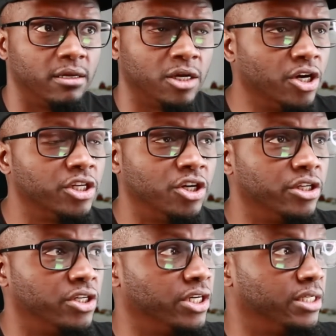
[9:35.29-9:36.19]

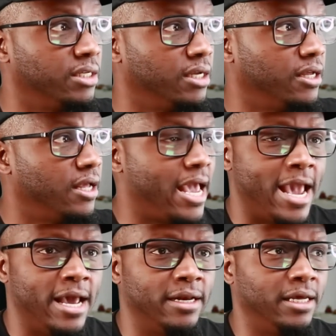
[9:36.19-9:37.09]
Good.
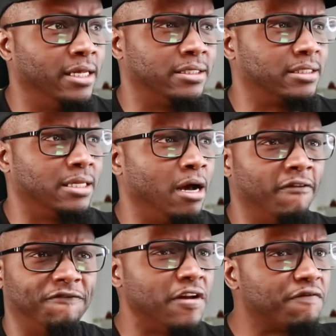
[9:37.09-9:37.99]
And it's a
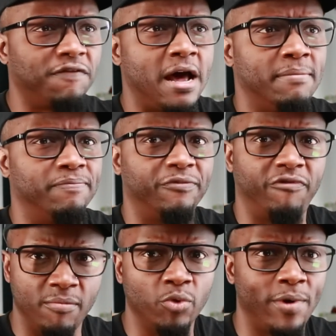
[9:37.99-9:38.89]
flip-flop
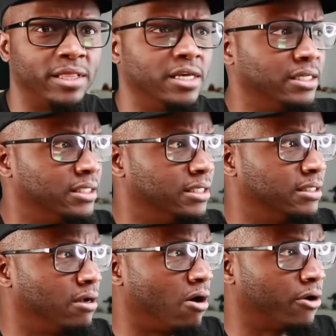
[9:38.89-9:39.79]
from the way things
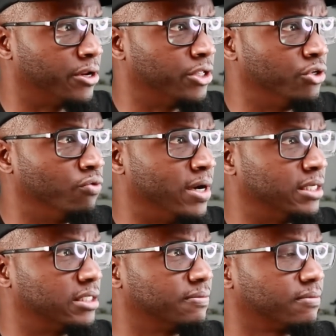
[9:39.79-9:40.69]
are in the
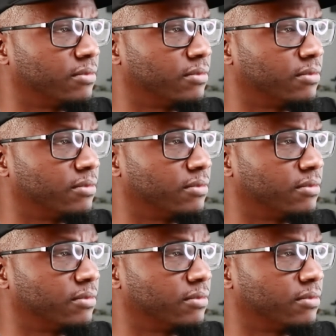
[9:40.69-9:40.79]
U.S.